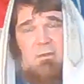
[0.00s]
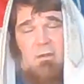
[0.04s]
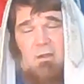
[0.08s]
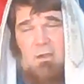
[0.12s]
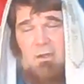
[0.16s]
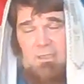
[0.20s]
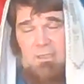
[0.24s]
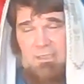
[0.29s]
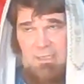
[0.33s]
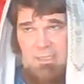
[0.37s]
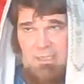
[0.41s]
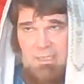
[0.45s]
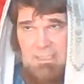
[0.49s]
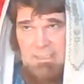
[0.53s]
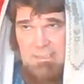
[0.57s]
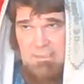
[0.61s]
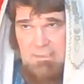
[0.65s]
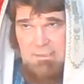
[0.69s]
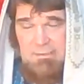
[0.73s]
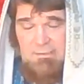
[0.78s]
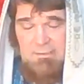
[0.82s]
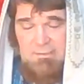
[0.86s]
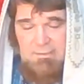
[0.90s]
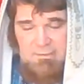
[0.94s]
on
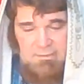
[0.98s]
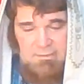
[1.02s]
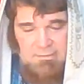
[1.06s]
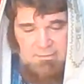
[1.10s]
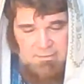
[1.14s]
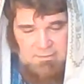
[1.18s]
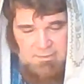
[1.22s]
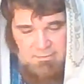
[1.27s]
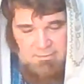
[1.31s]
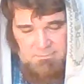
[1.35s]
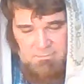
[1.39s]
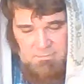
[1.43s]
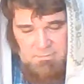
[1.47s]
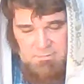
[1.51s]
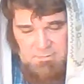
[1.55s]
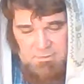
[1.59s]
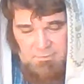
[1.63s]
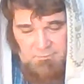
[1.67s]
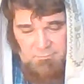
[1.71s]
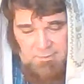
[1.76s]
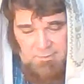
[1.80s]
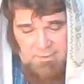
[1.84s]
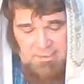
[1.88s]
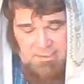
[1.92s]
us to,
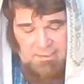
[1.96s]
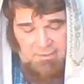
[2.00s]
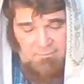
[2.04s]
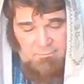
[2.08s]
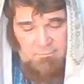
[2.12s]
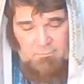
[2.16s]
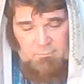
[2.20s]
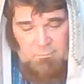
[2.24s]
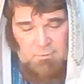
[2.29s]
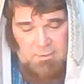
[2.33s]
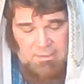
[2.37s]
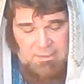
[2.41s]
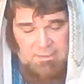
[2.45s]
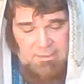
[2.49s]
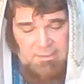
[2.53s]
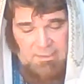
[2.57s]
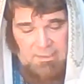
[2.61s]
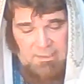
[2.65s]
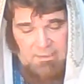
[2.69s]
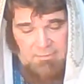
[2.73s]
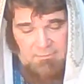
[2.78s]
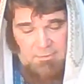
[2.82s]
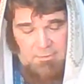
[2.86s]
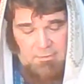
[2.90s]
to forgive one
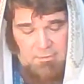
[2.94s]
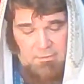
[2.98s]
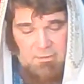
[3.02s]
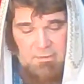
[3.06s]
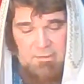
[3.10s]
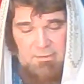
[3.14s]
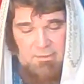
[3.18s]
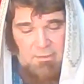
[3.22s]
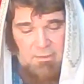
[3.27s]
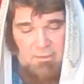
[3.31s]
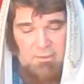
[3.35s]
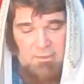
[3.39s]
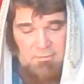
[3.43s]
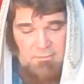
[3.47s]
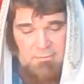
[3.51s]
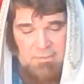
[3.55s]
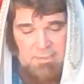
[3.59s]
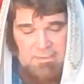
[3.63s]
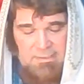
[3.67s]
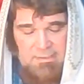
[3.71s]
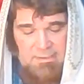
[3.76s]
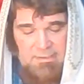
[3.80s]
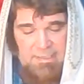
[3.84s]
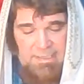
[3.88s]
another on all
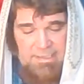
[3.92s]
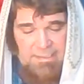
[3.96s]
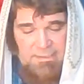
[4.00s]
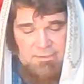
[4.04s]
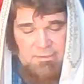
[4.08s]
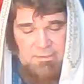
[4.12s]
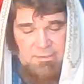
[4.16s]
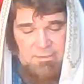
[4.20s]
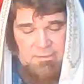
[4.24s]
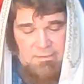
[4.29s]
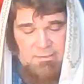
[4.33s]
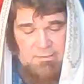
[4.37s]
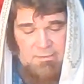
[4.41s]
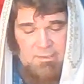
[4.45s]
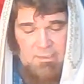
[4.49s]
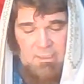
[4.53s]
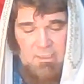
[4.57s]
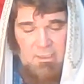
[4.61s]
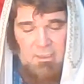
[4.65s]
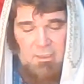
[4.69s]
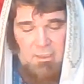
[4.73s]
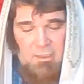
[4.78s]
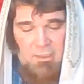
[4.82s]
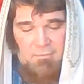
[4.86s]
these nations and
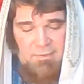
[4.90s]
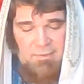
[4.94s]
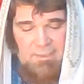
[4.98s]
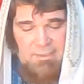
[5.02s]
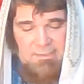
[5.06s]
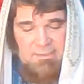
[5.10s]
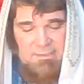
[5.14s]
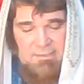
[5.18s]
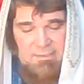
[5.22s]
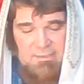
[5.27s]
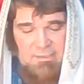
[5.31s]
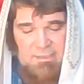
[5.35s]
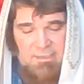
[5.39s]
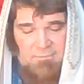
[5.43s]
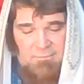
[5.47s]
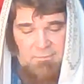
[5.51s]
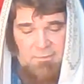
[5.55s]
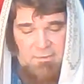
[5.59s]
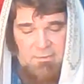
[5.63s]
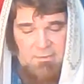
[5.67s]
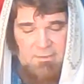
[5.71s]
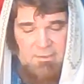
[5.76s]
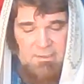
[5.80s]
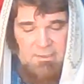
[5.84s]
all these
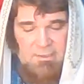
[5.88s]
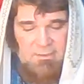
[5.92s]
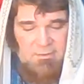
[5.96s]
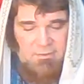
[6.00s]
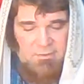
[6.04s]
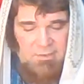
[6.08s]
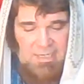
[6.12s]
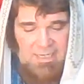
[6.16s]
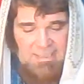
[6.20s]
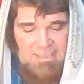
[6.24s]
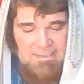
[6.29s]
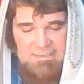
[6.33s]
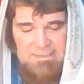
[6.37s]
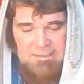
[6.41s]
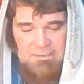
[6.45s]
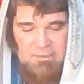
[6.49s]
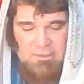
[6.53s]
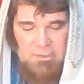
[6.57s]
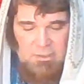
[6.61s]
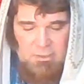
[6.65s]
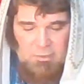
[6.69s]
different things that are